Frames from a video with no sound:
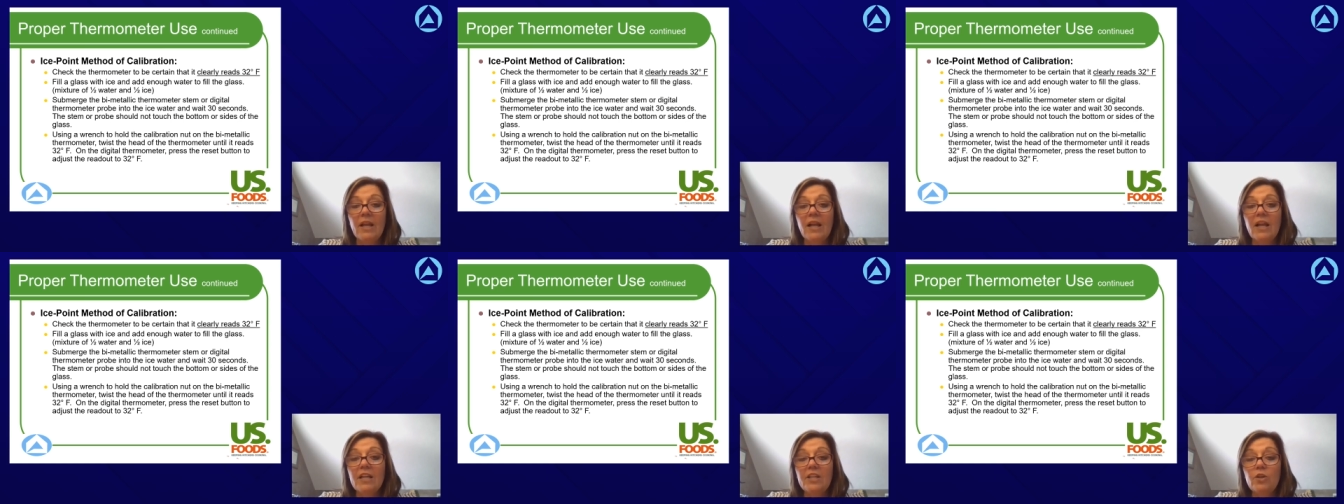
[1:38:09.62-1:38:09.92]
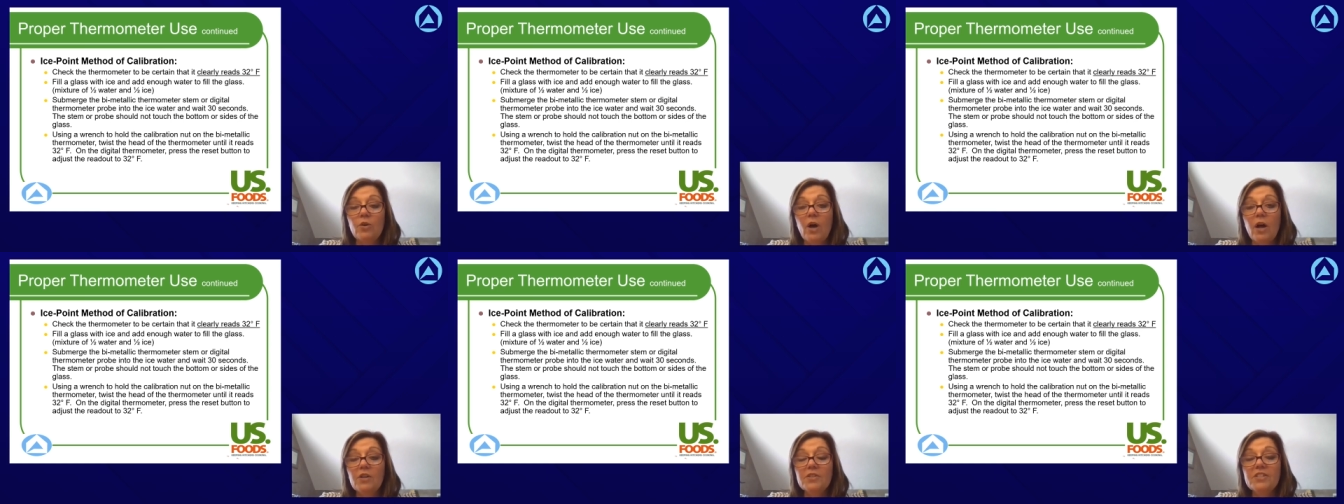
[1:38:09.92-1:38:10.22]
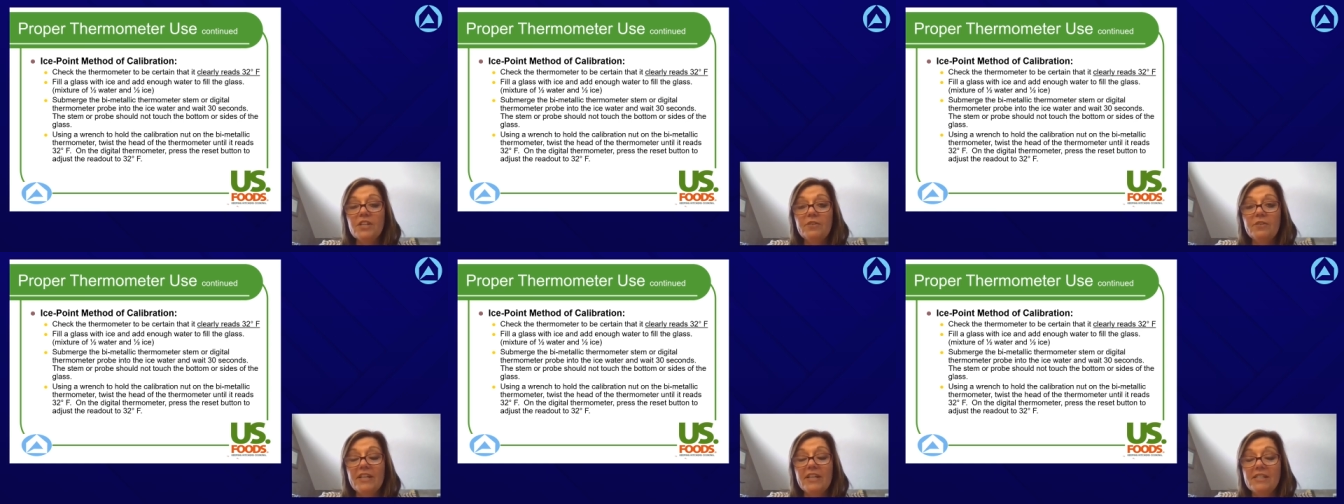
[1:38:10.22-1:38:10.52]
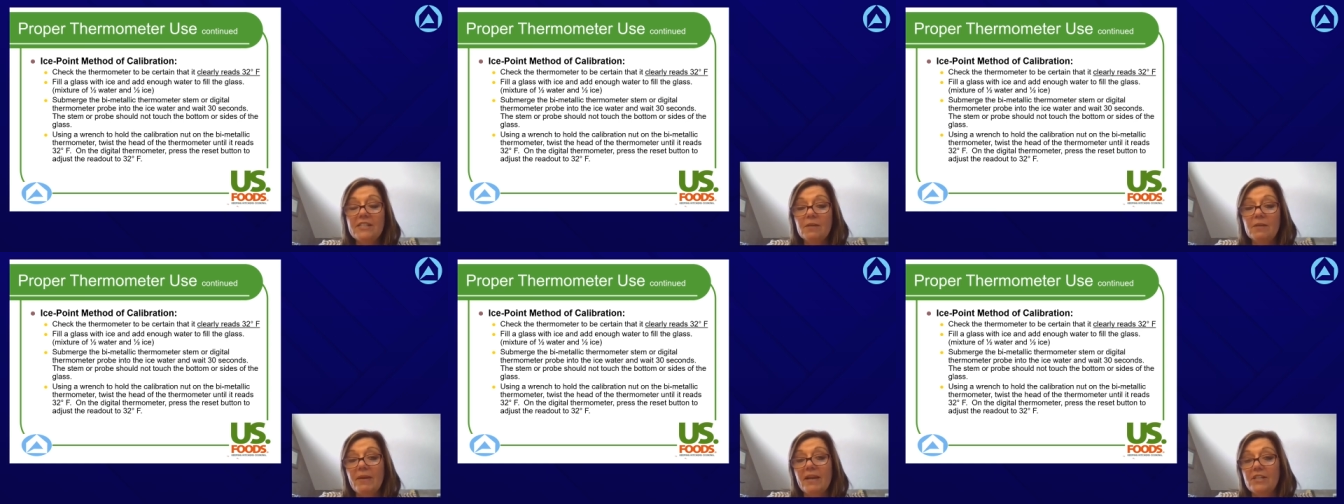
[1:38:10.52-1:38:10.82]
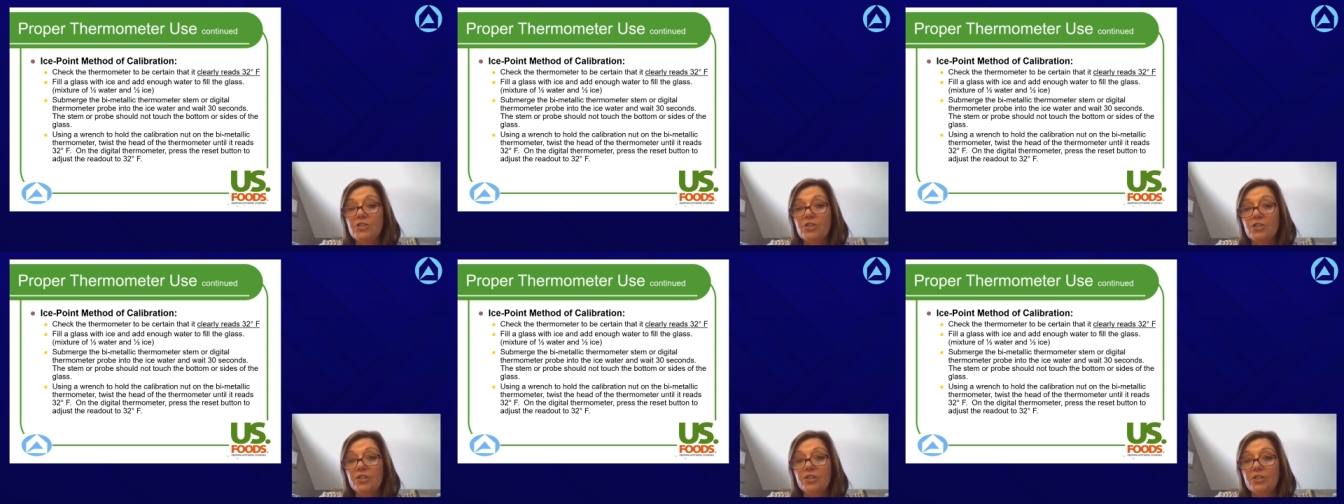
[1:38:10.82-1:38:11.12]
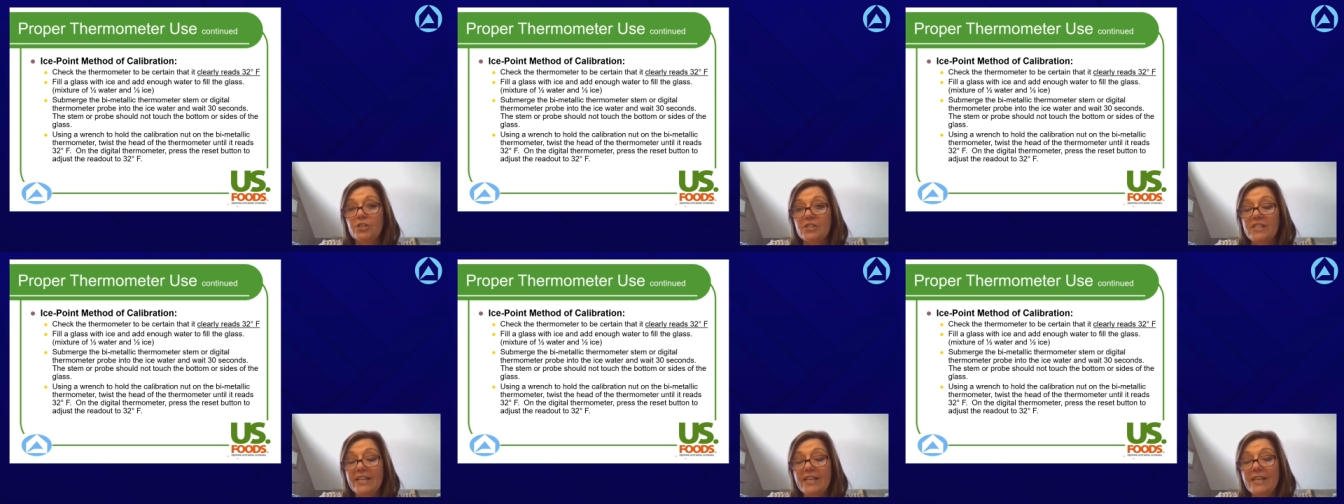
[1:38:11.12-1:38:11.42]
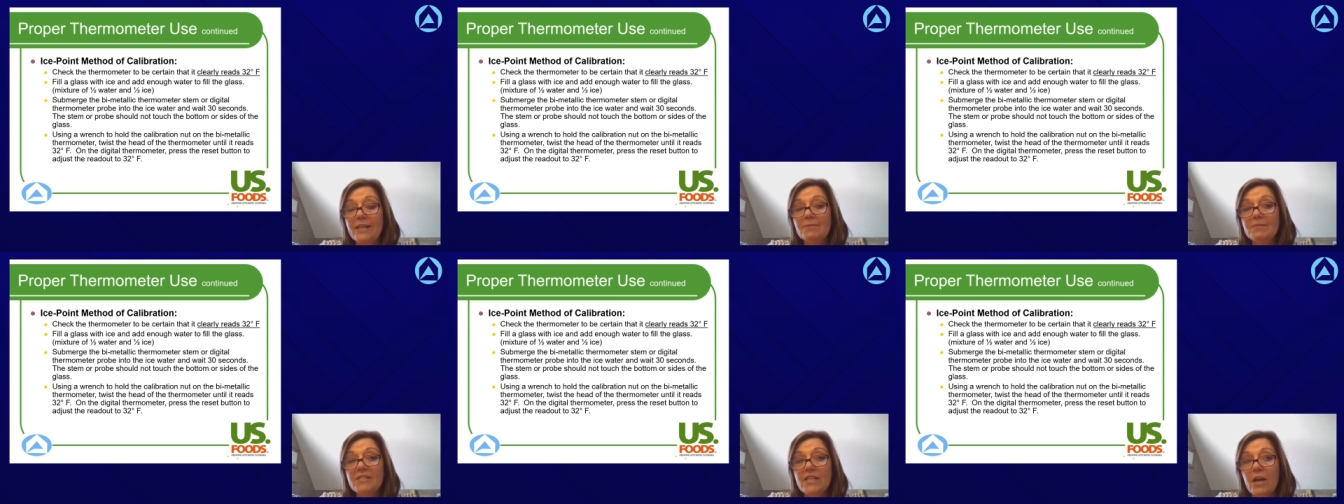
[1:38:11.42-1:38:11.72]
You also need to make sure your
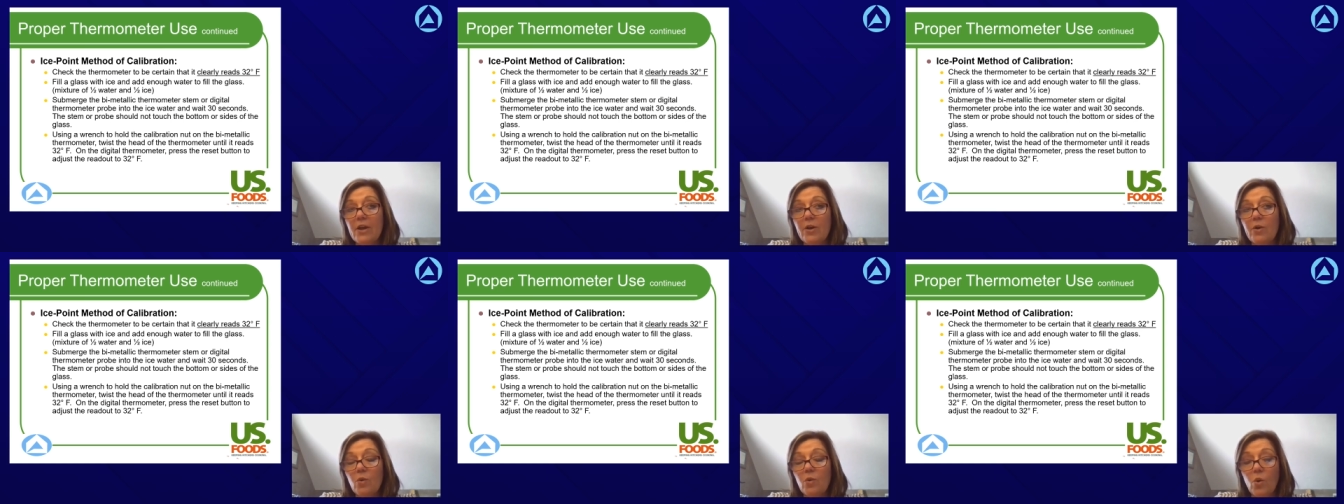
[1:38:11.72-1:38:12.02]
teams know